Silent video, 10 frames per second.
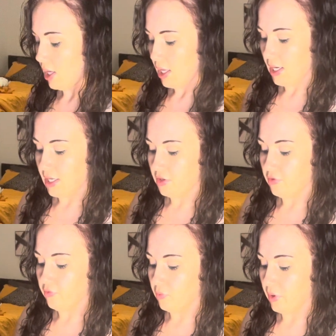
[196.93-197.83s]

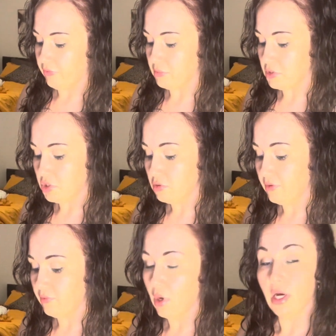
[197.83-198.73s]
You went from 2
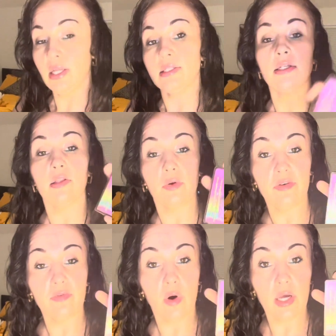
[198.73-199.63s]
of Wands to 3
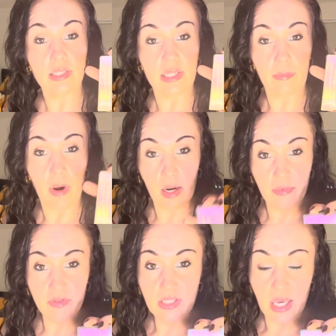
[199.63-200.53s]
of Wands at the bottom
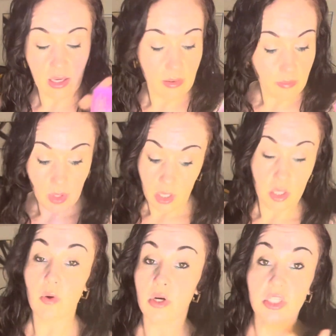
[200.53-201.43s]
of the deck.
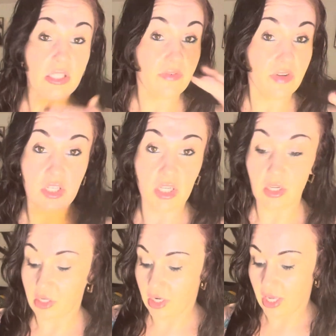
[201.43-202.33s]
You are just officially
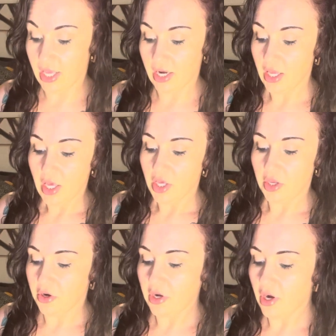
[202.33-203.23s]
looking ahead.
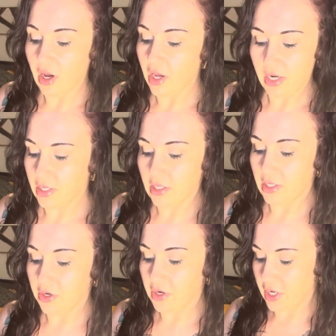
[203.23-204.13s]
You're not
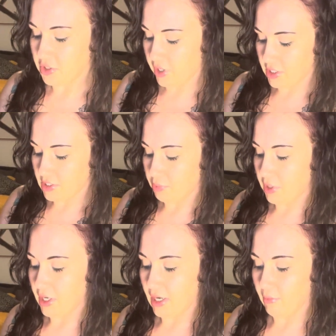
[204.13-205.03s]
trying to put
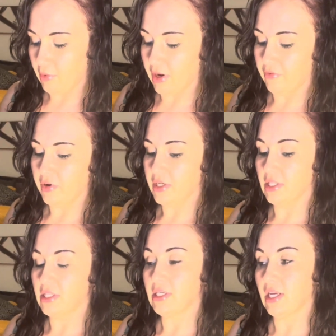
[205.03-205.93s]
in any more effort into
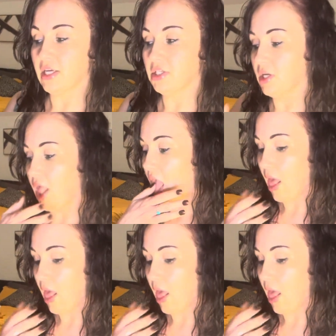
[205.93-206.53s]
this connection.